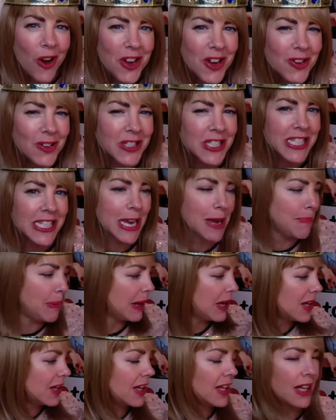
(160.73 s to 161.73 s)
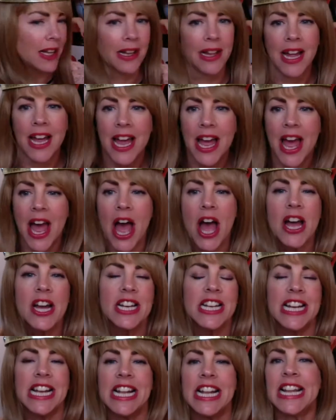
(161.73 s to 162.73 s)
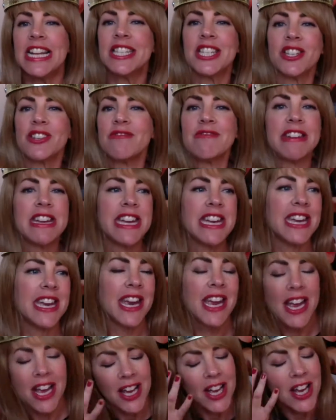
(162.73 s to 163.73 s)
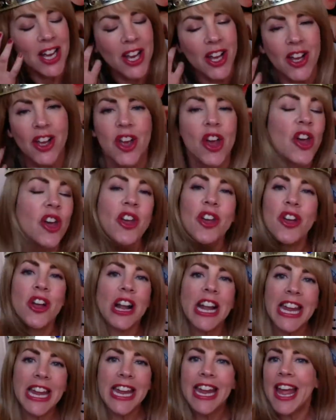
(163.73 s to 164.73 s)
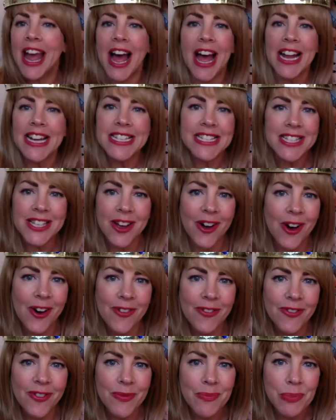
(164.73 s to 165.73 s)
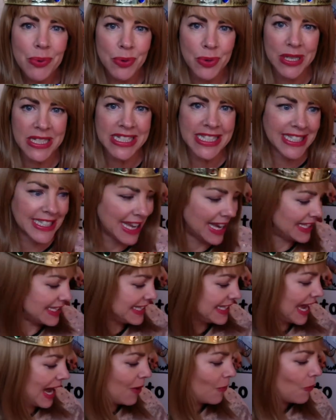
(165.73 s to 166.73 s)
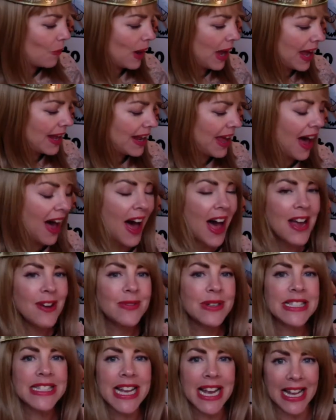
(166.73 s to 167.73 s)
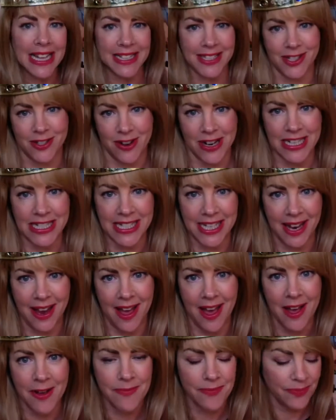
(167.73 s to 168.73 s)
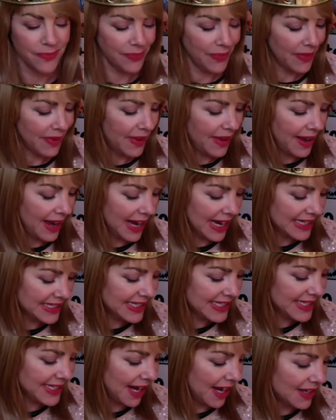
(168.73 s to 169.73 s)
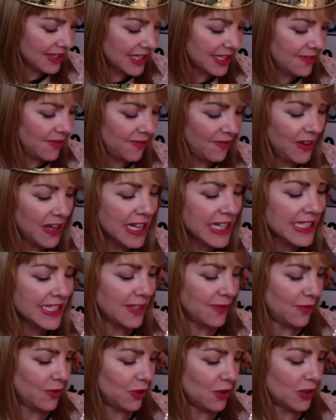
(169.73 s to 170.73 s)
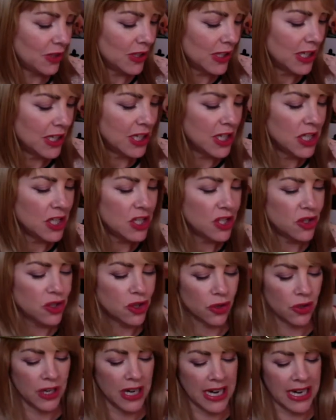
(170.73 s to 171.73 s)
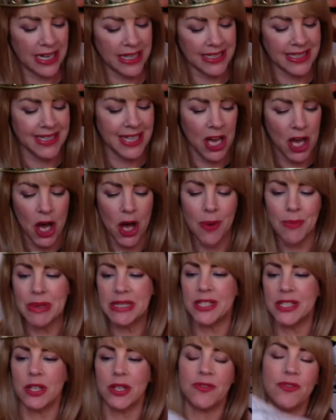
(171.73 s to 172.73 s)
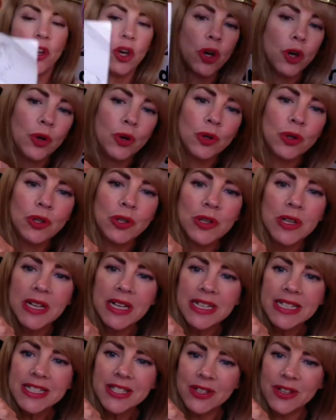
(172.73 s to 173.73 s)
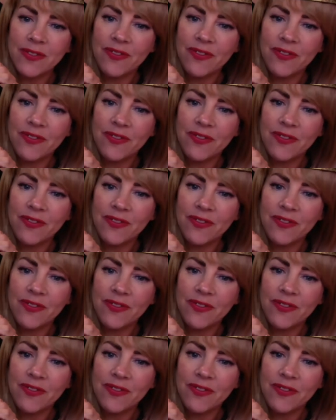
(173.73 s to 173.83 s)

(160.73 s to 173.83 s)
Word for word: your typical glittery, girly kind of princess. Now, when I was illustrating her, I started first of all drawing some sort of cool sort of